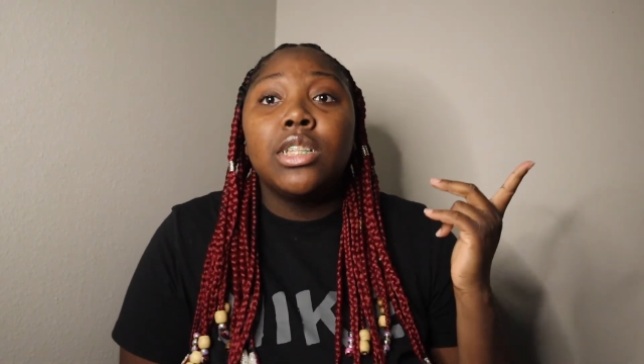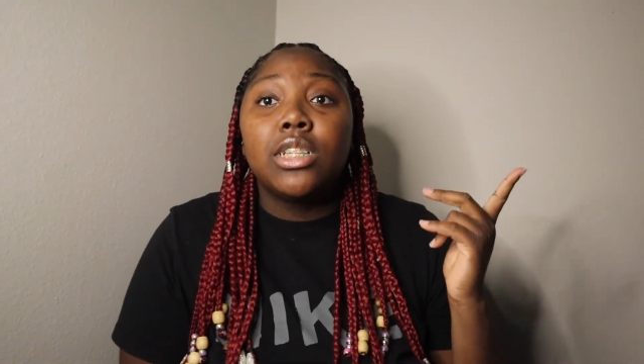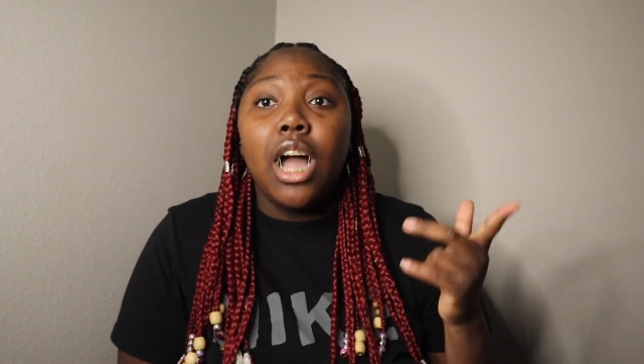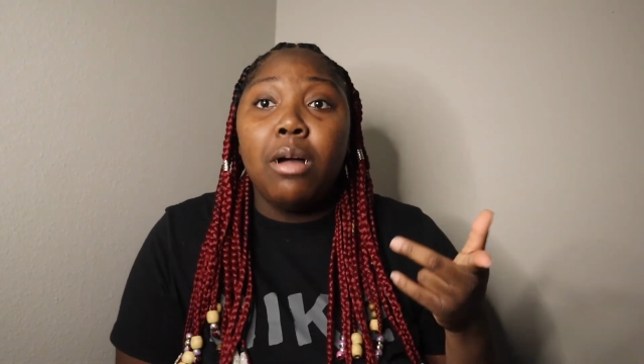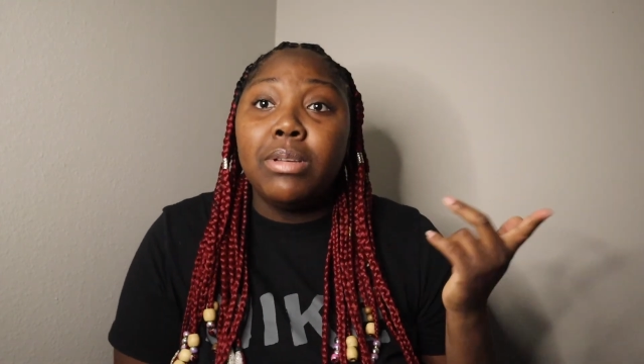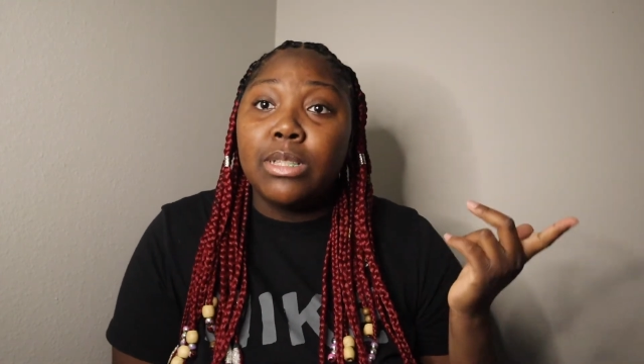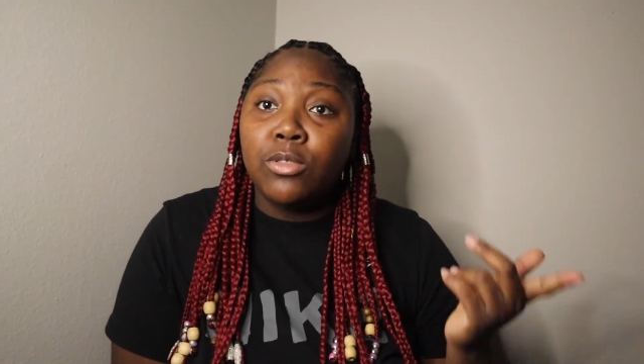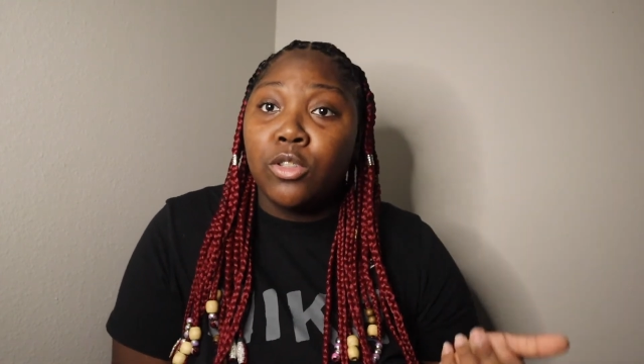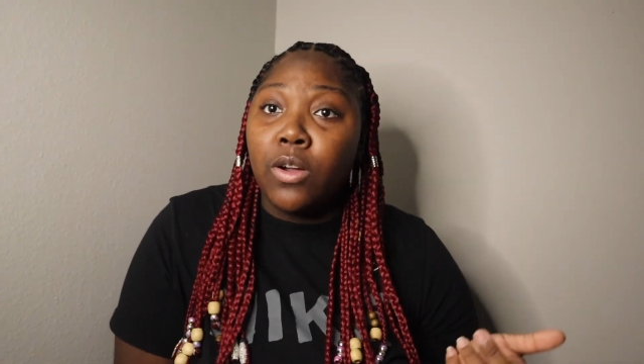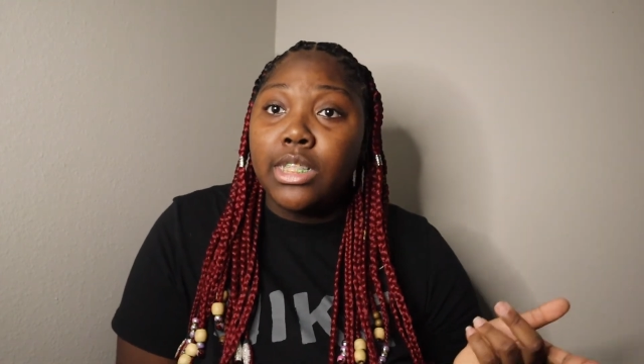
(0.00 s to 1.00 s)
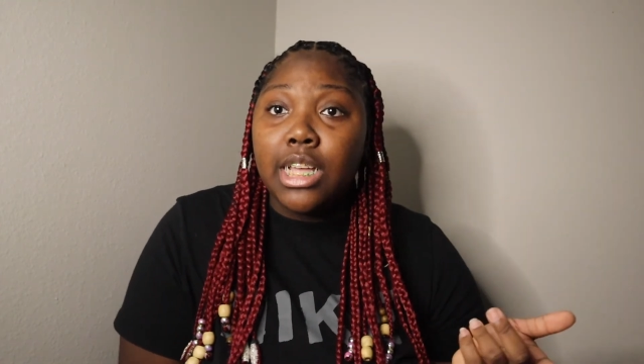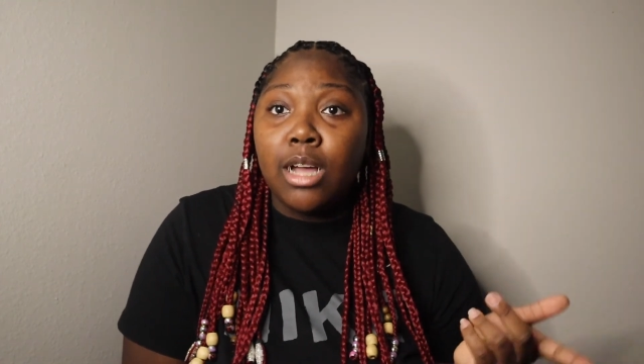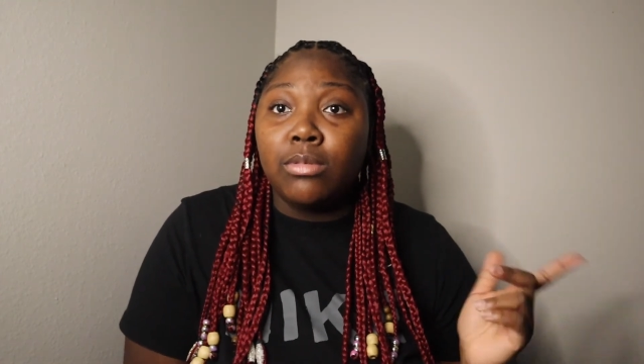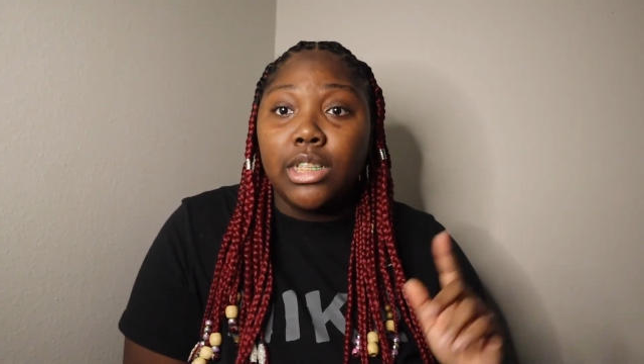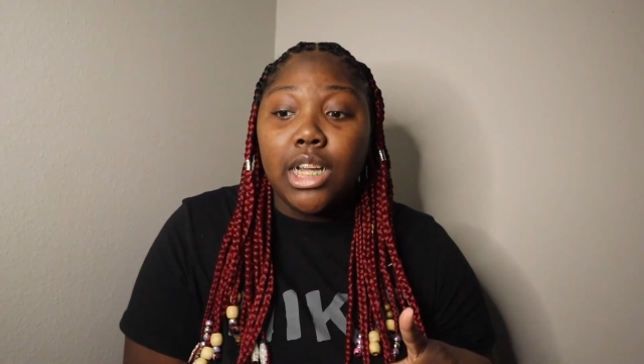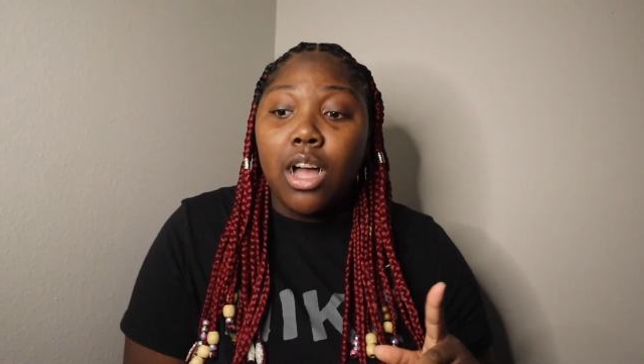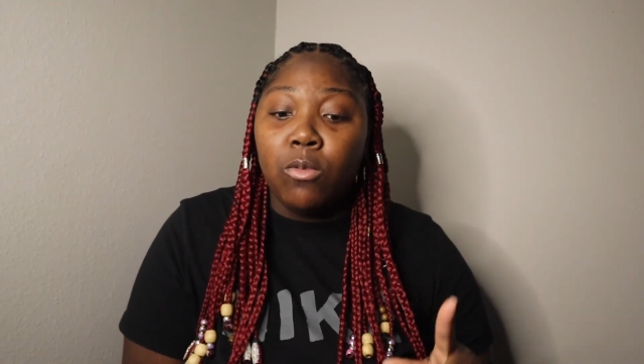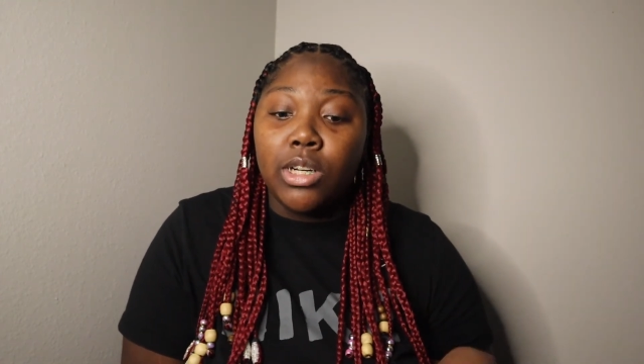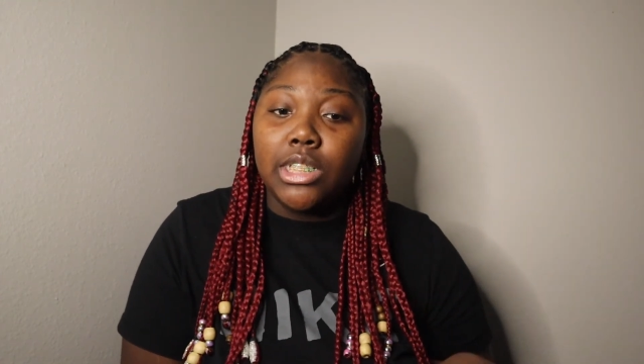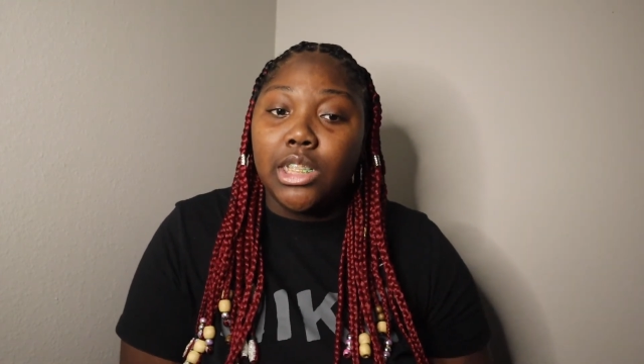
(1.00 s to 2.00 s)
Comment some story times that y'all
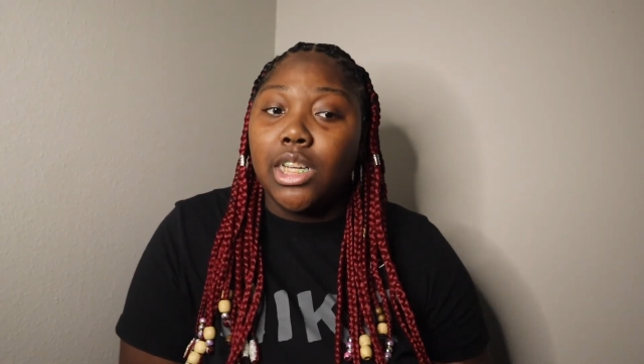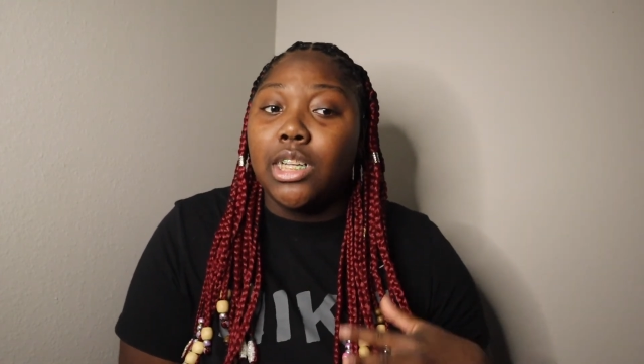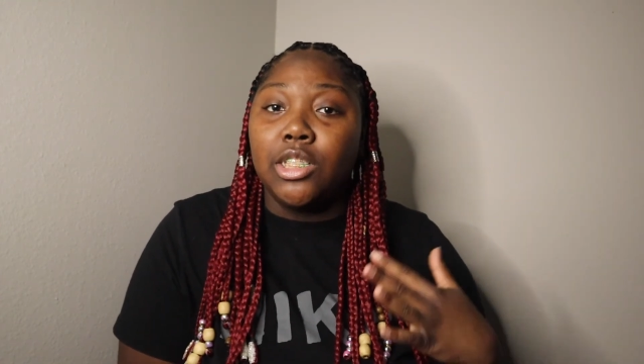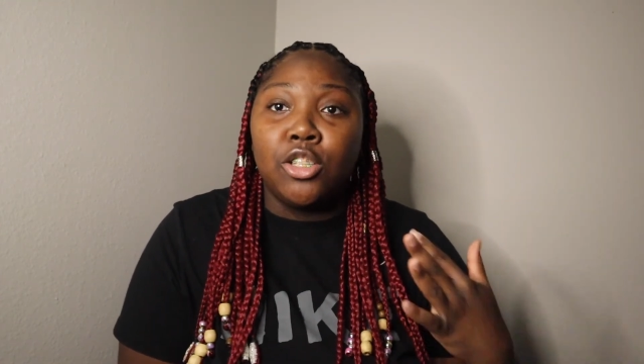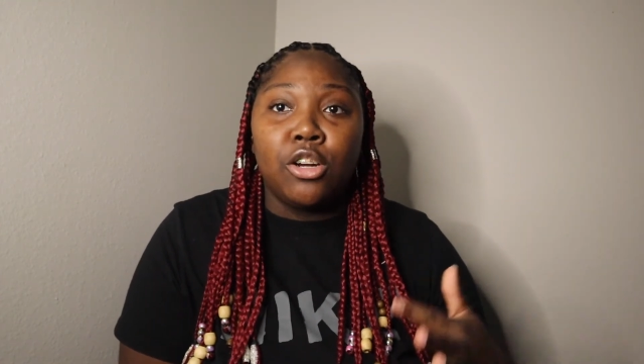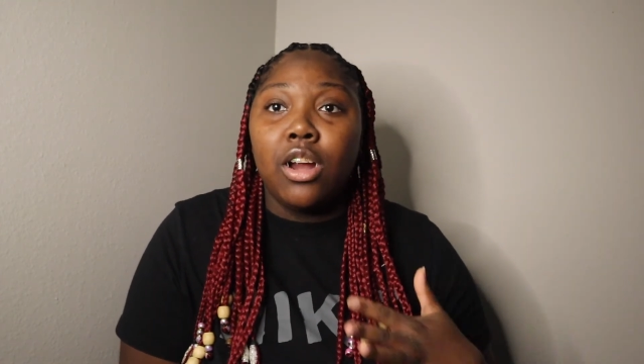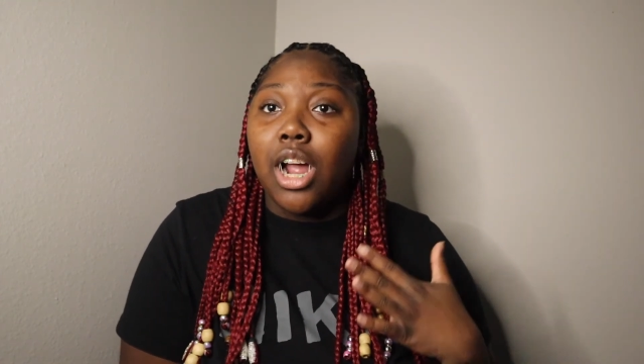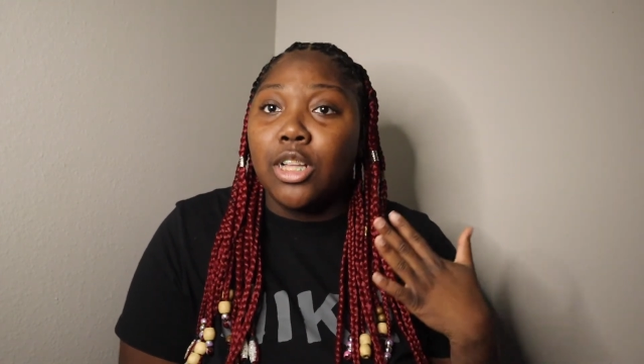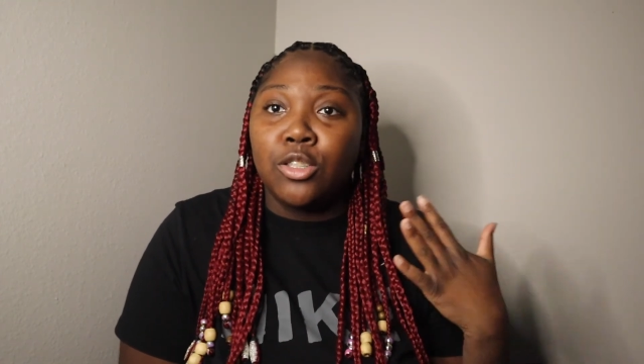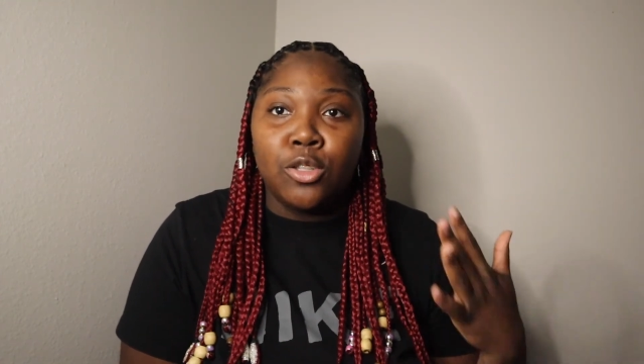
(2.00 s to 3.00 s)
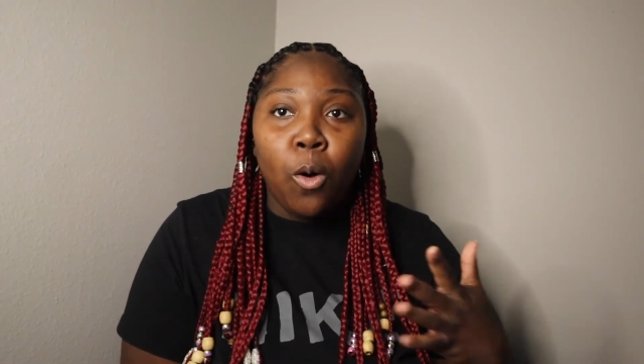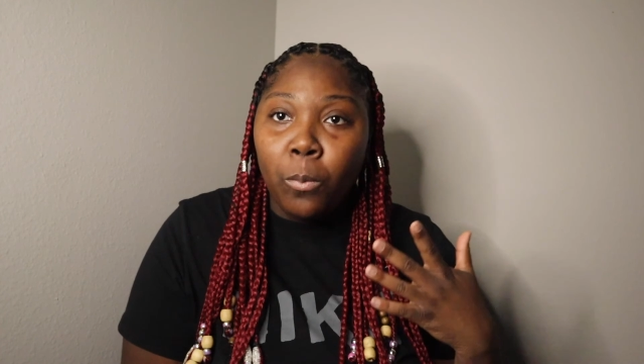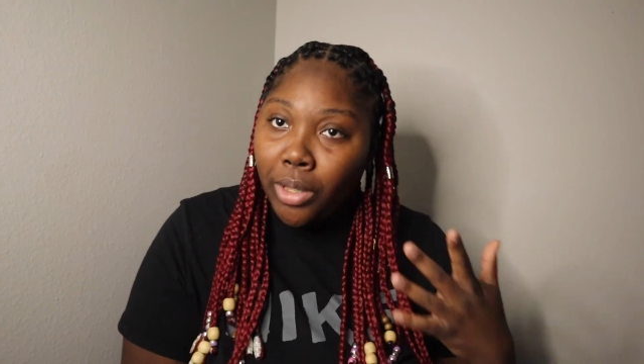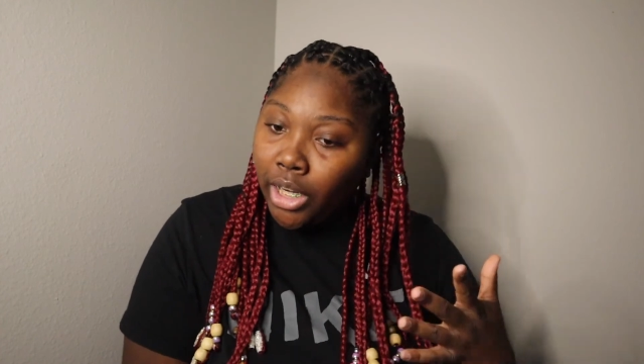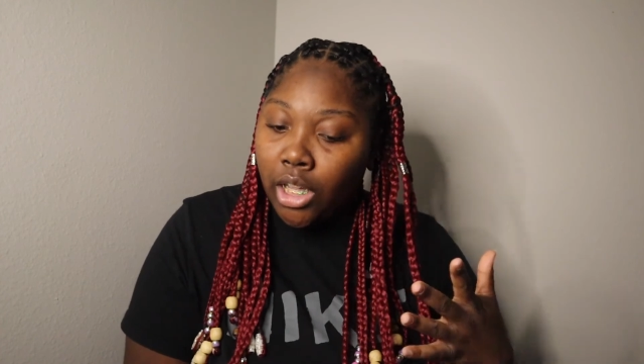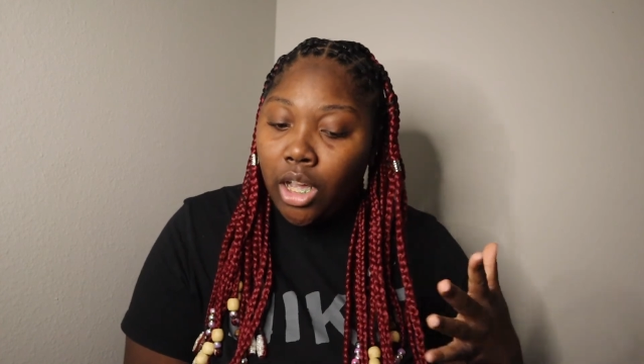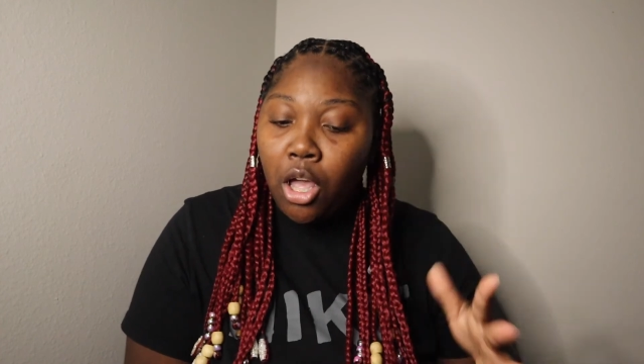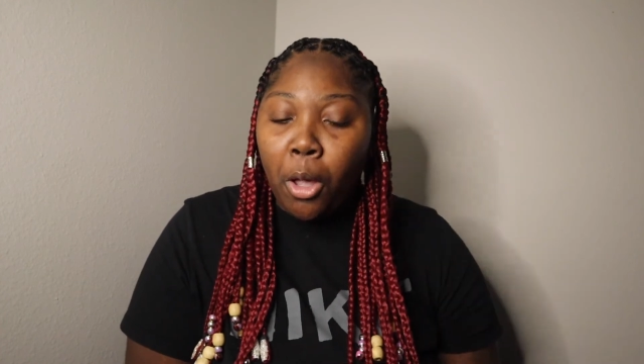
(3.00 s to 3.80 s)
want to see because your girl got so many.